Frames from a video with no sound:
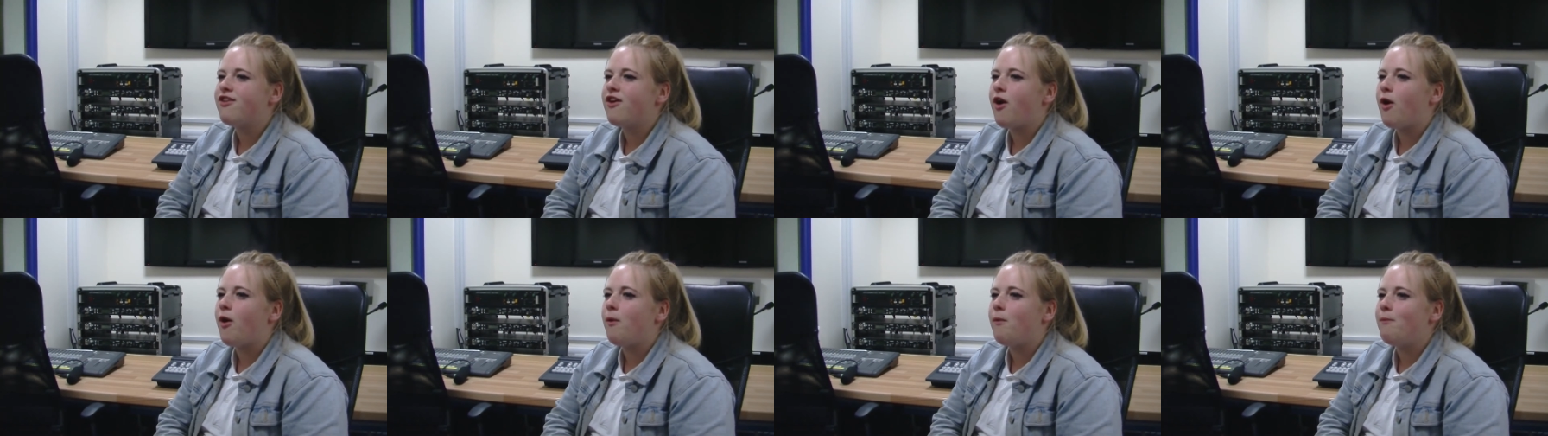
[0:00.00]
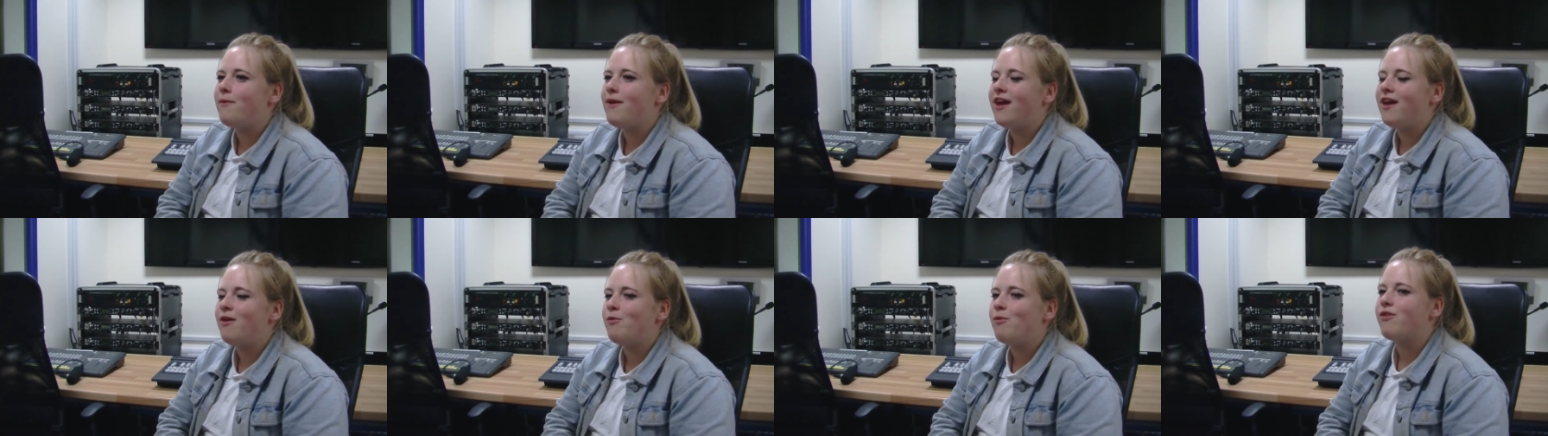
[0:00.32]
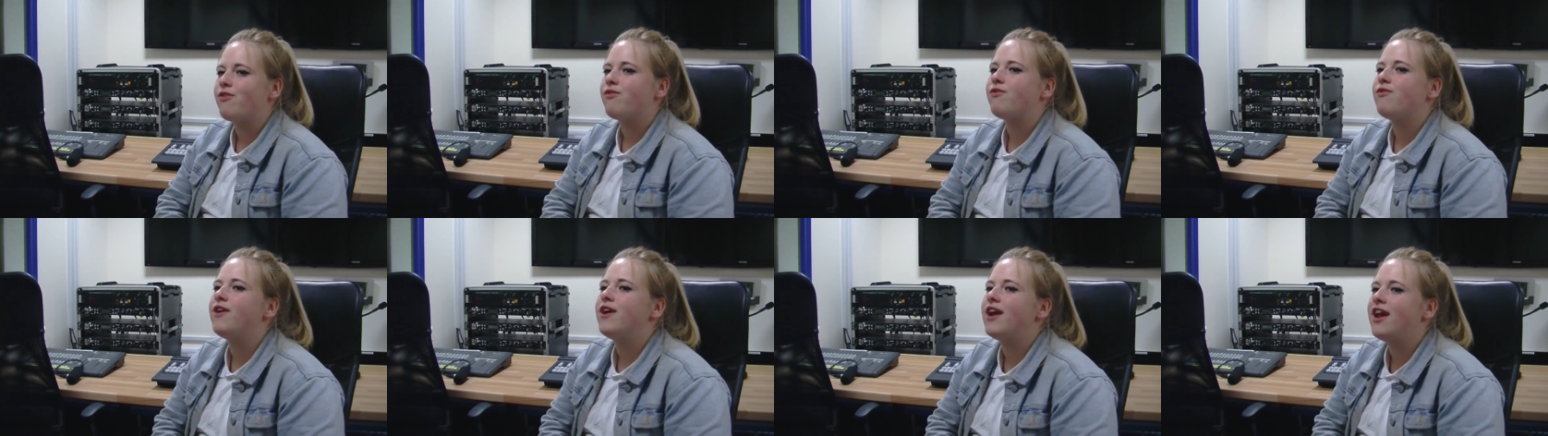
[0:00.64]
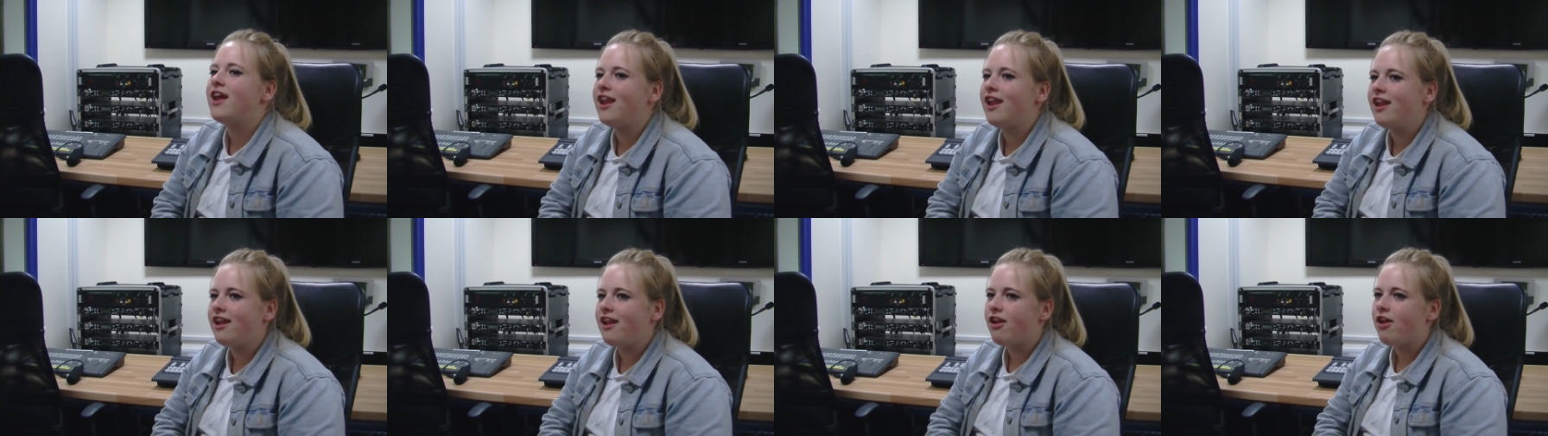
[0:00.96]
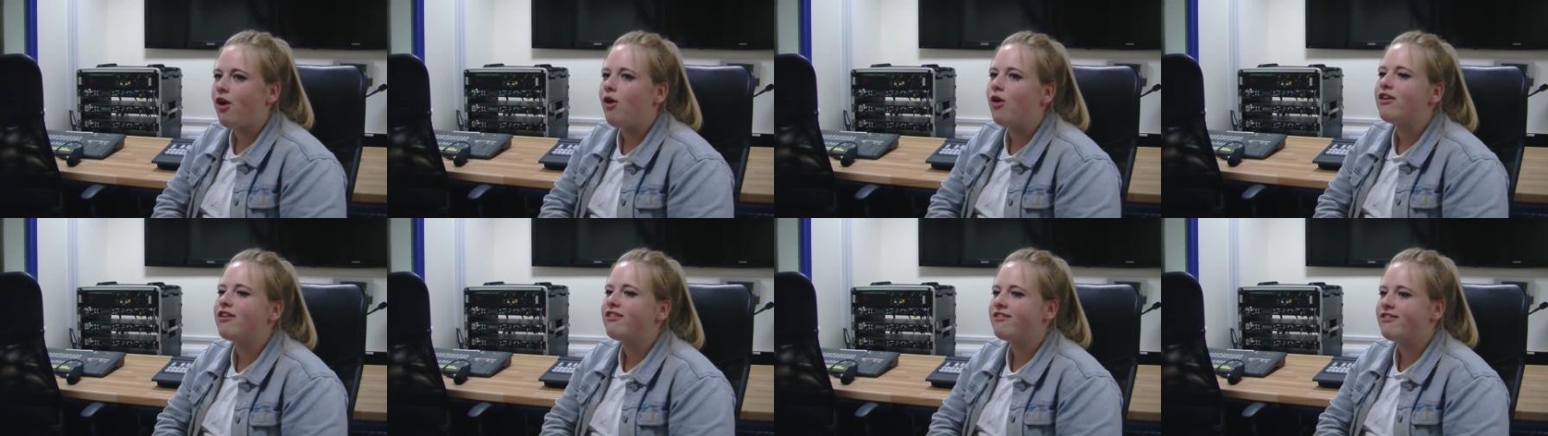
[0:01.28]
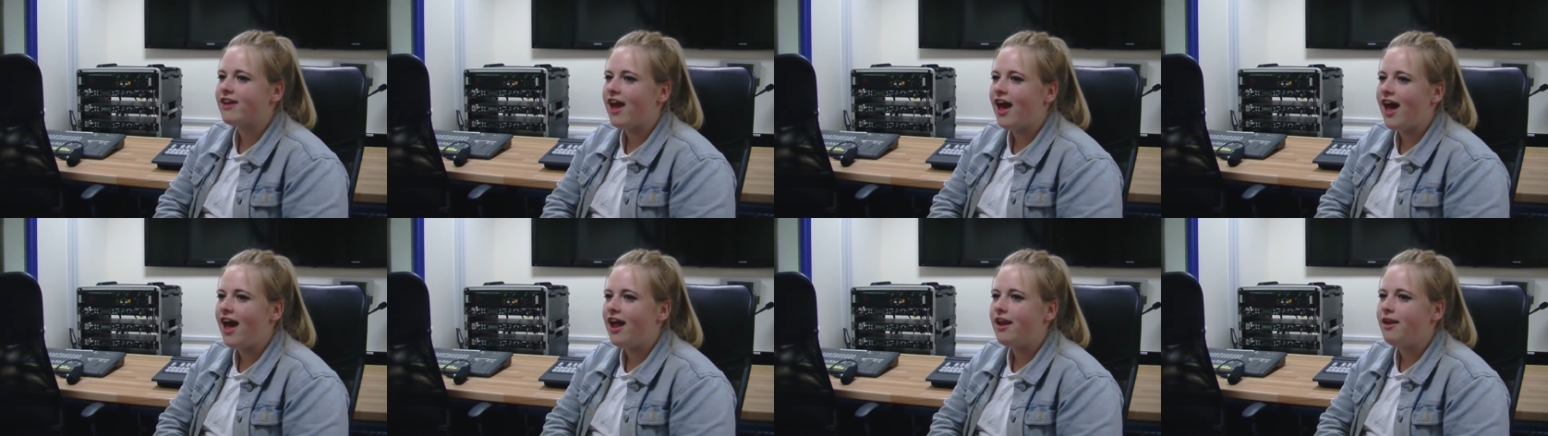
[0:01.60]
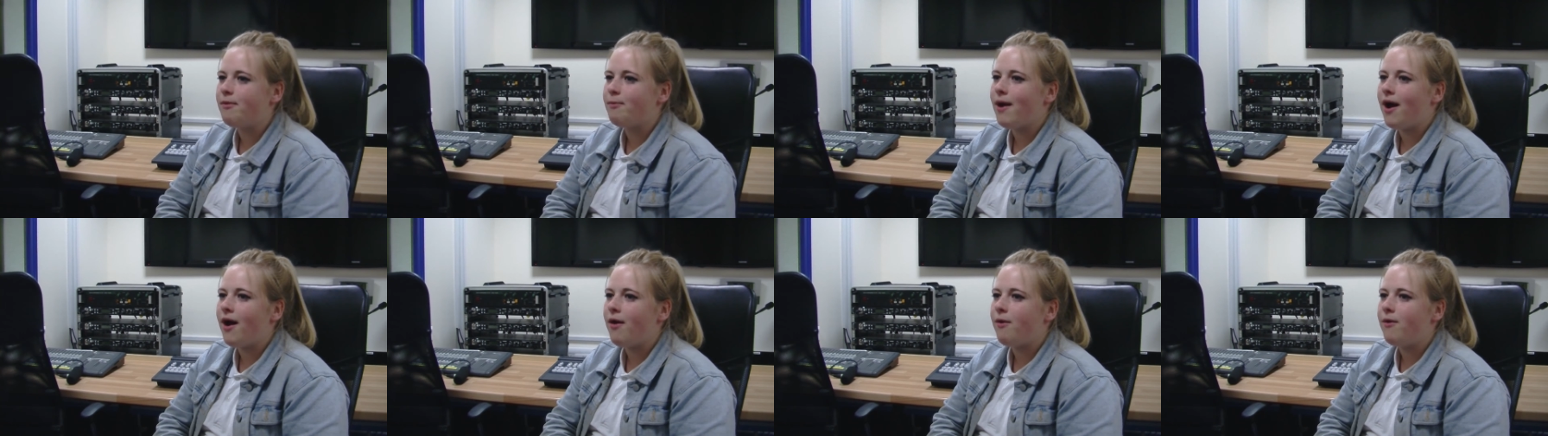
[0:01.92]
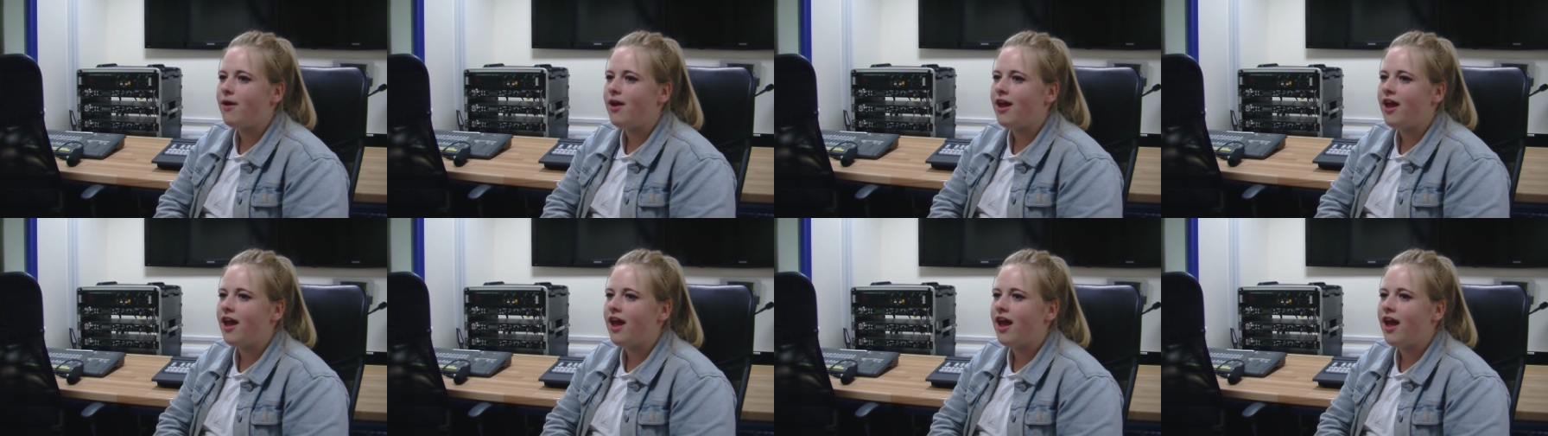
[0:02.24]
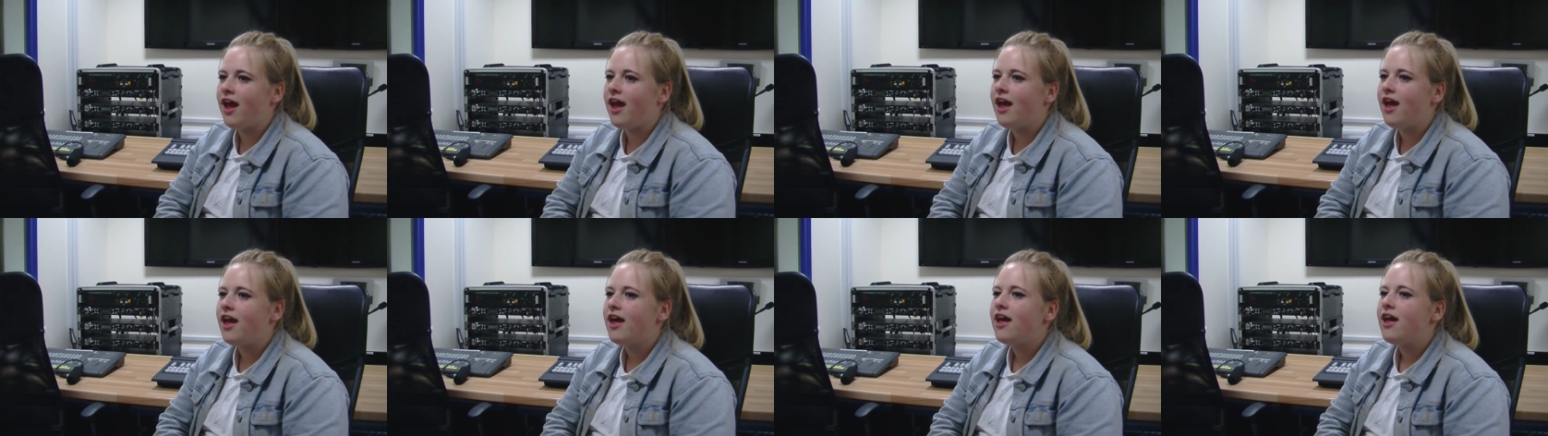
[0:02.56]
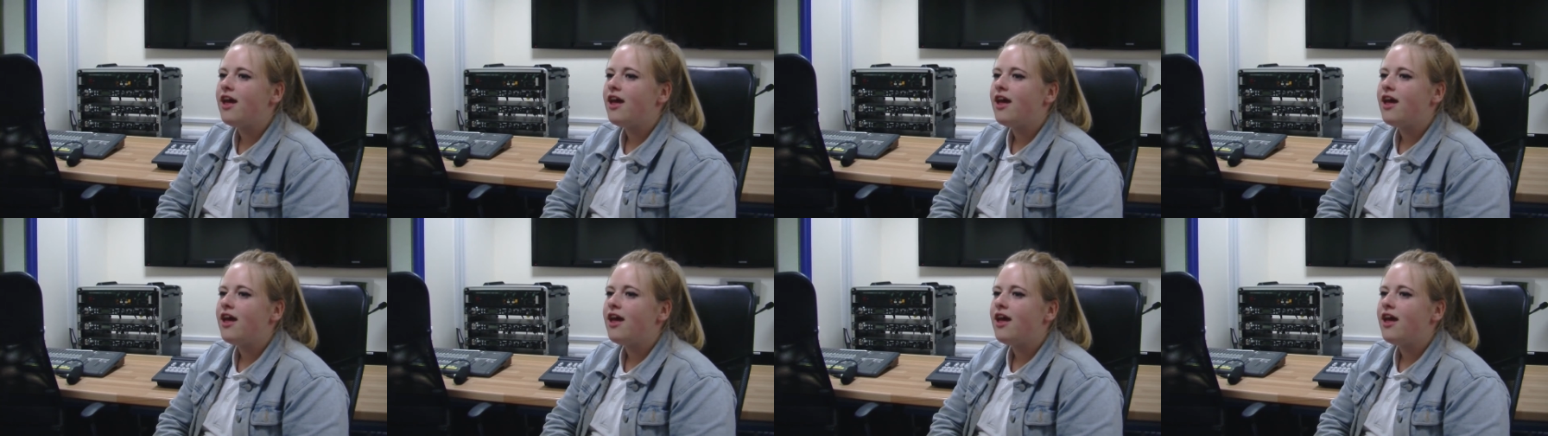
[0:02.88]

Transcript: told me, he was really like scared about it.